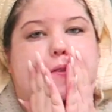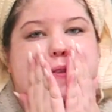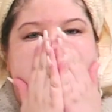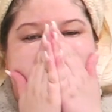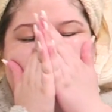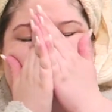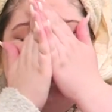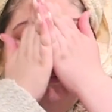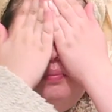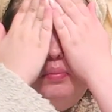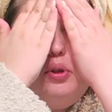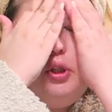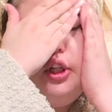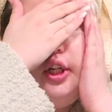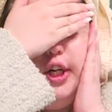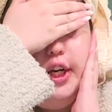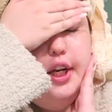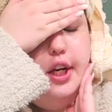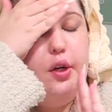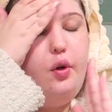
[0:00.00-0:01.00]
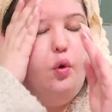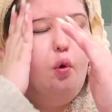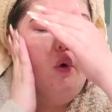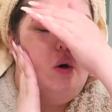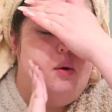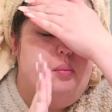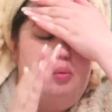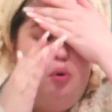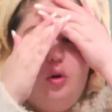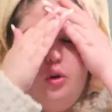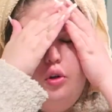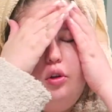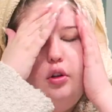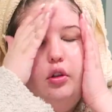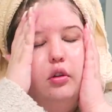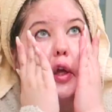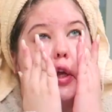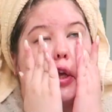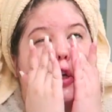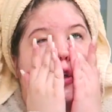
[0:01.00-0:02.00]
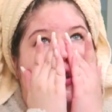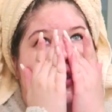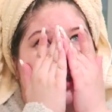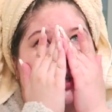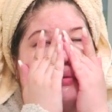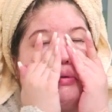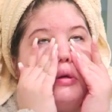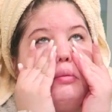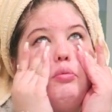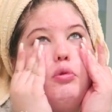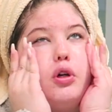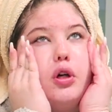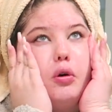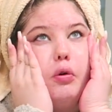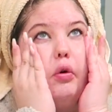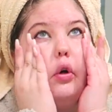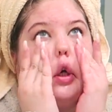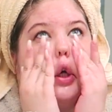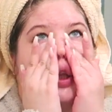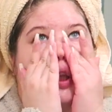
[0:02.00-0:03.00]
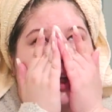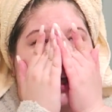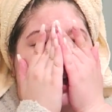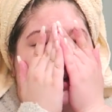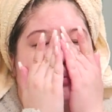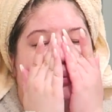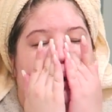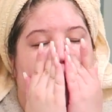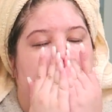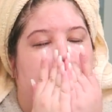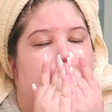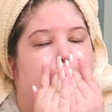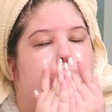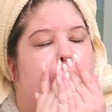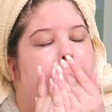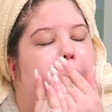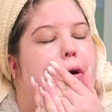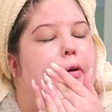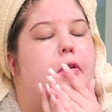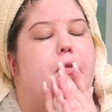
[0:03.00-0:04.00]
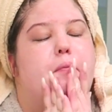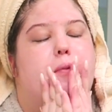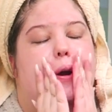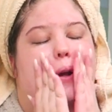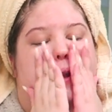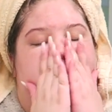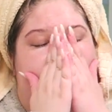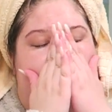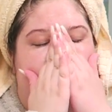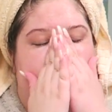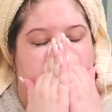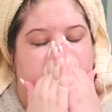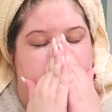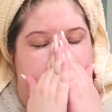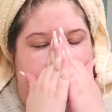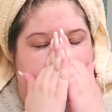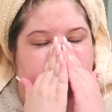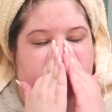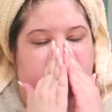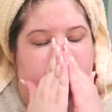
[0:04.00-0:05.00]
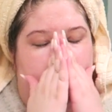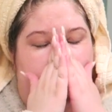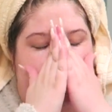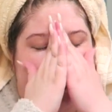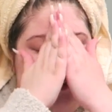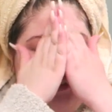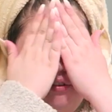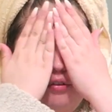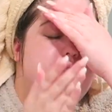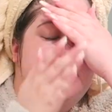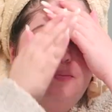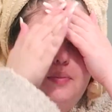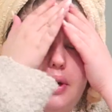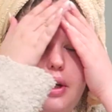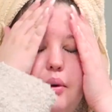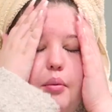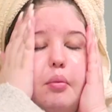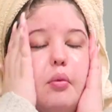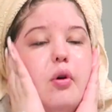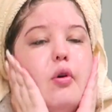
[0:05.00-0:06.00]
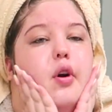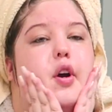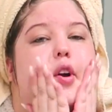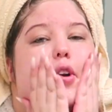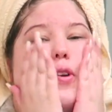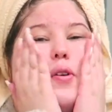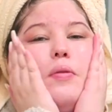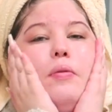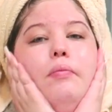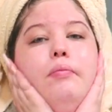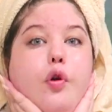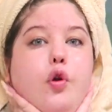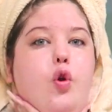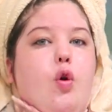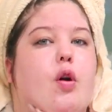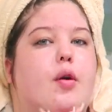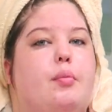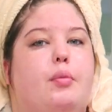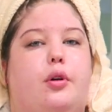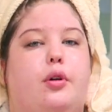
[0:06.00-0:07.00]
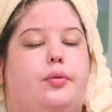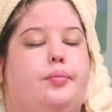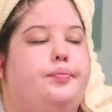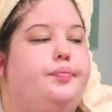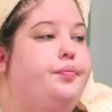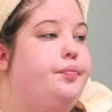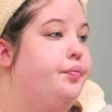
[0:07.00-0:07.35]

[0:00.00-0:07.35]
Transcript: is pretty normal. It used to be more oily, but now in my like adult life, it's been more normal.